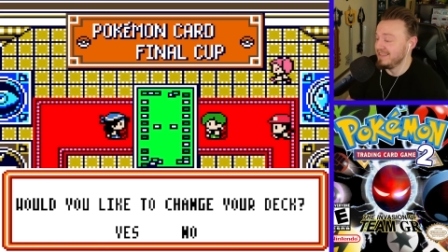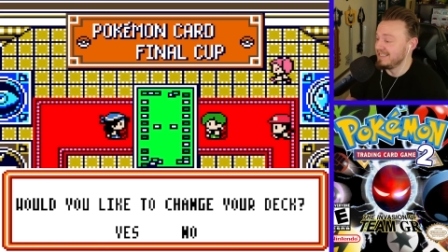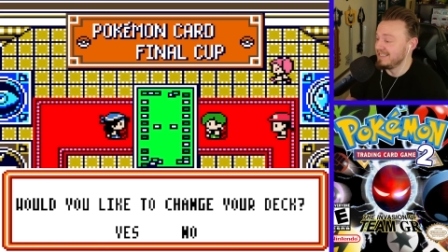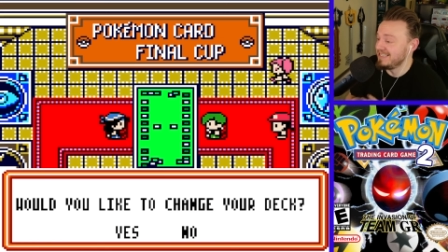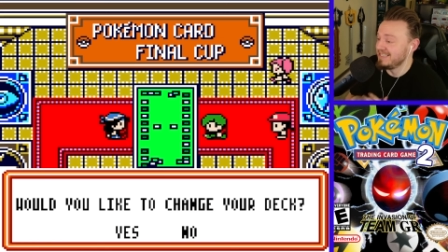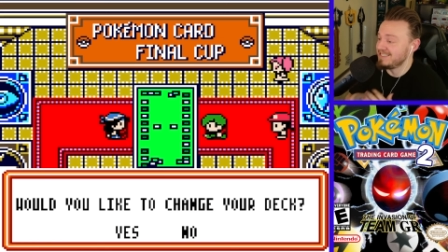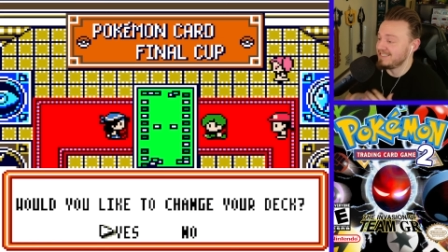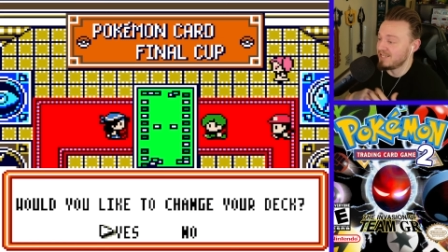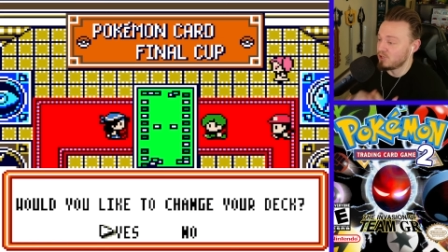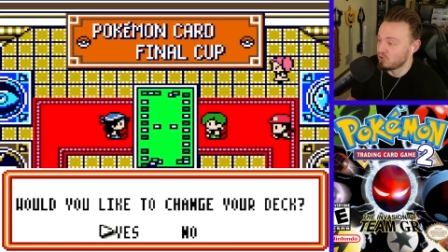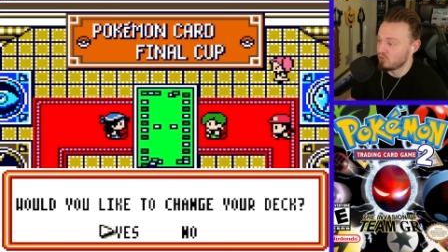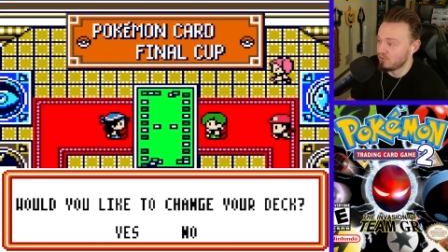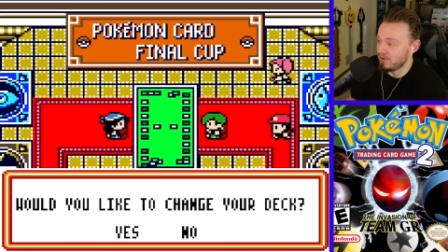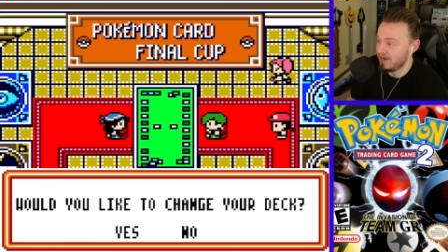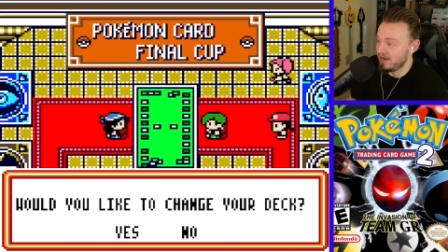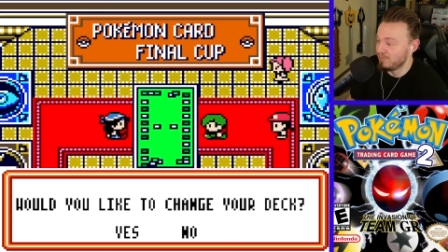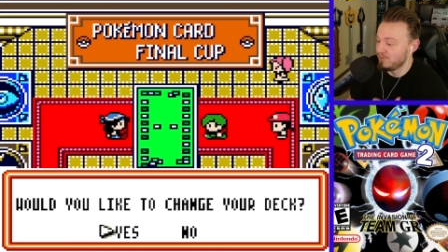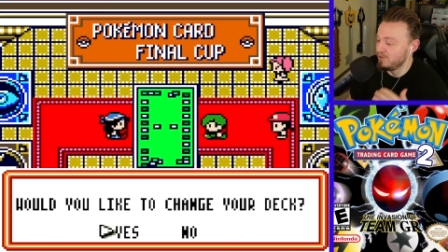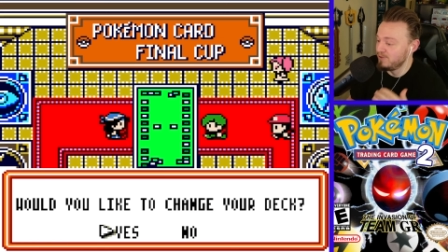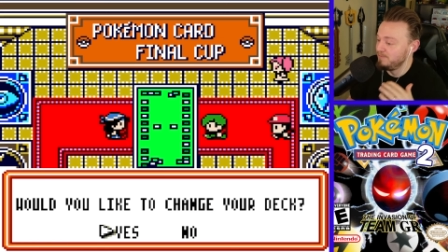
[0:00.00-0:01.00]
This is
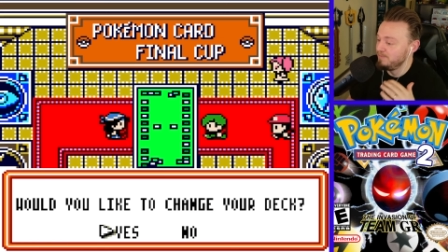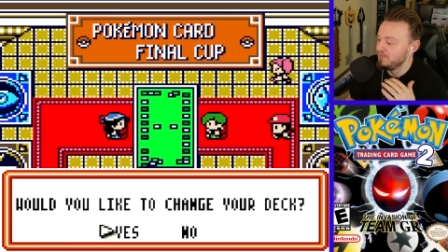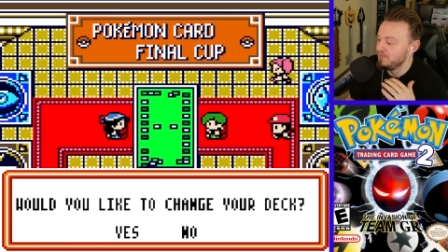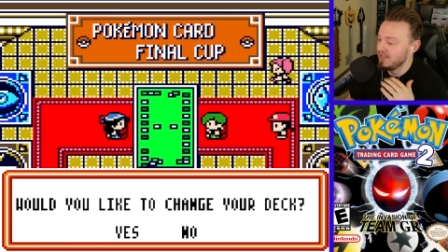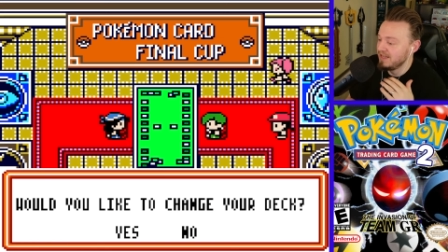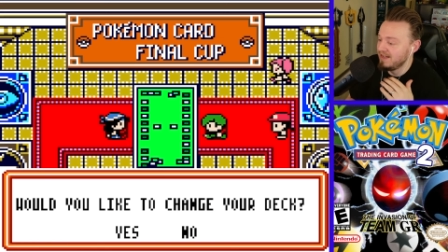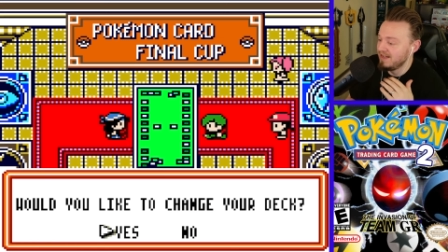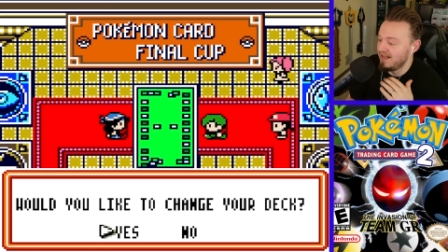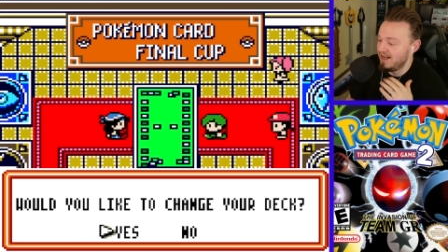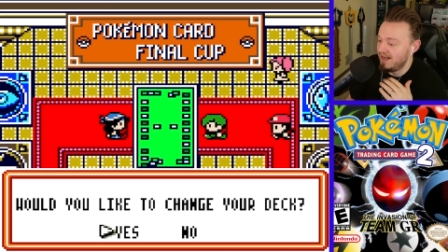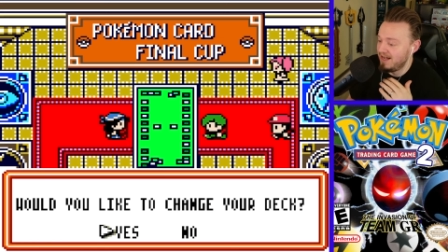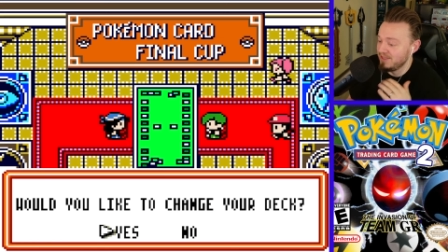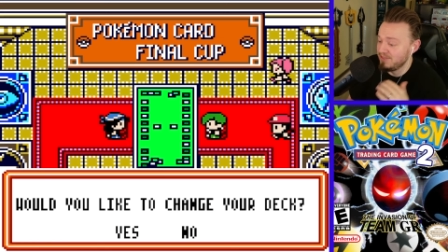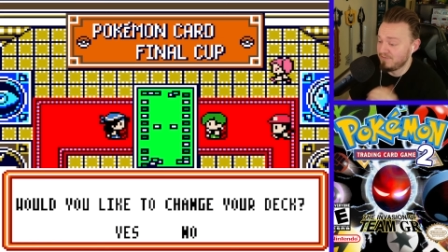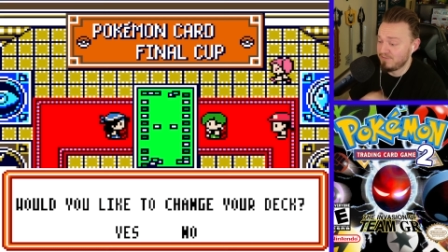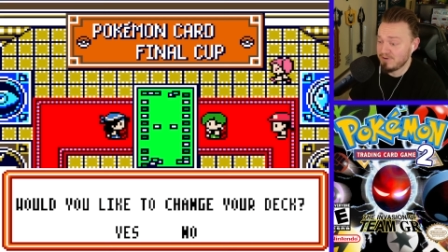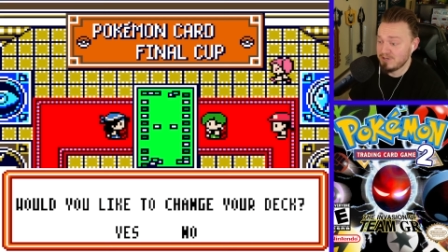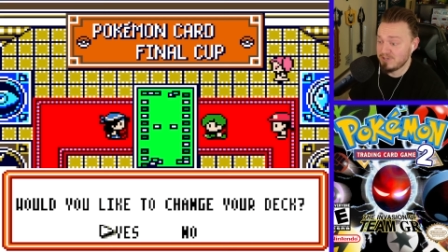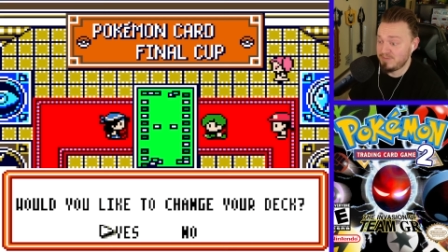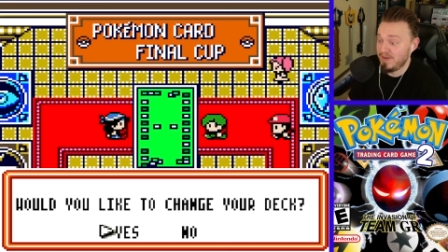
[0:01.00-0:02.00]
incredible. The
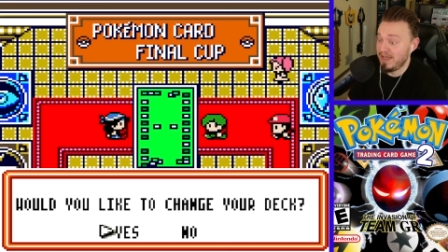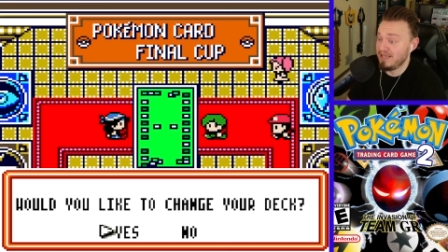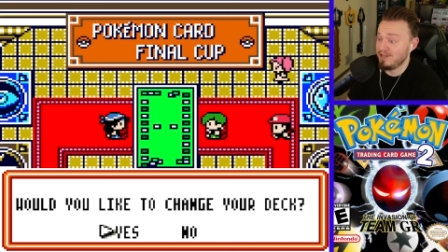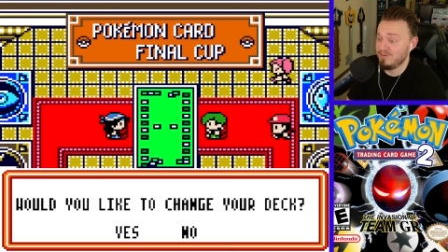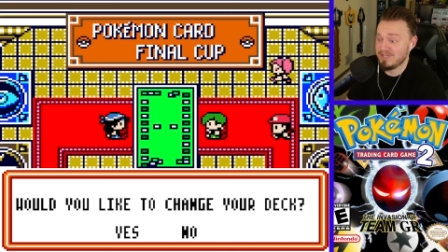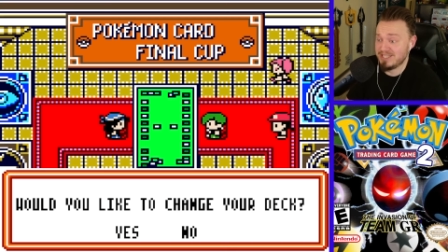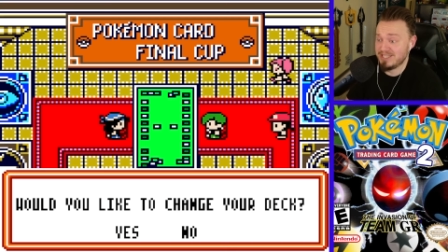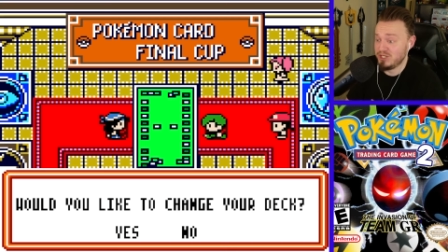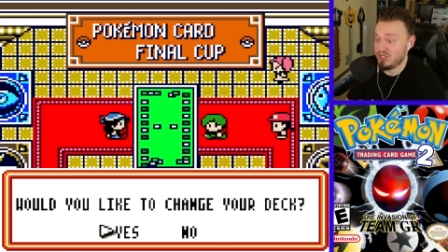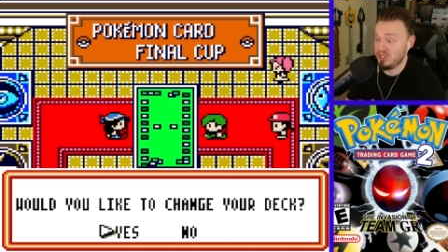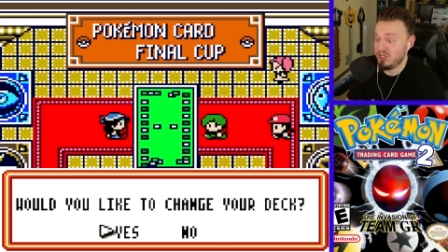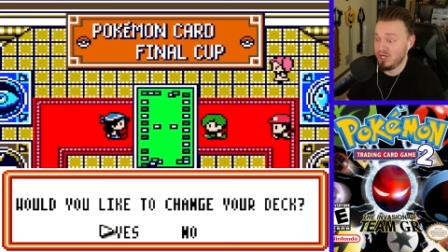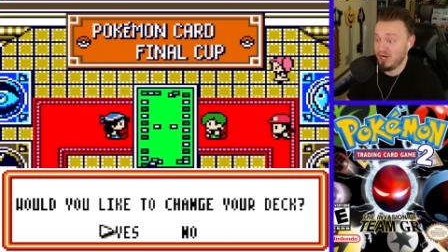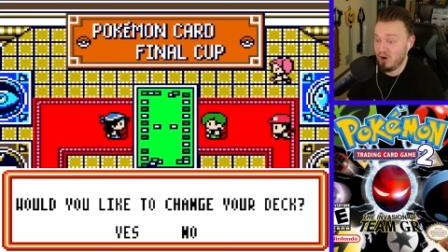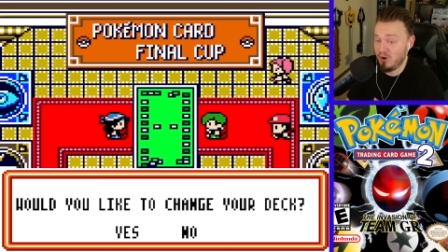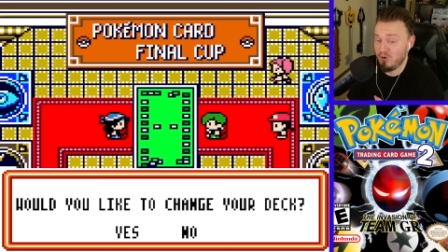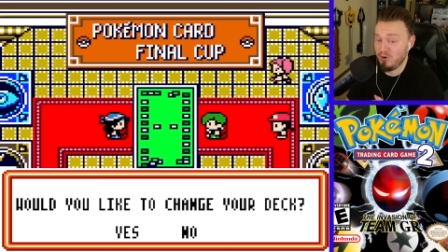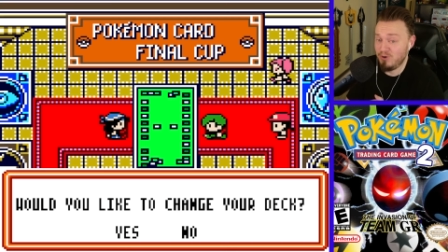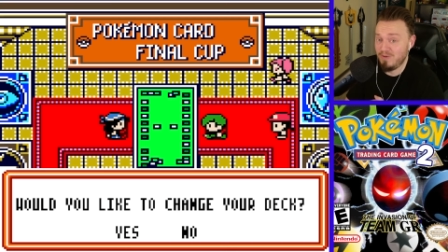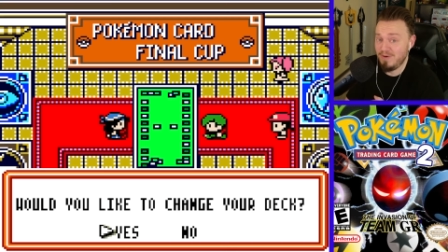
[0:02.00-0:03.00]
first battle was a joke.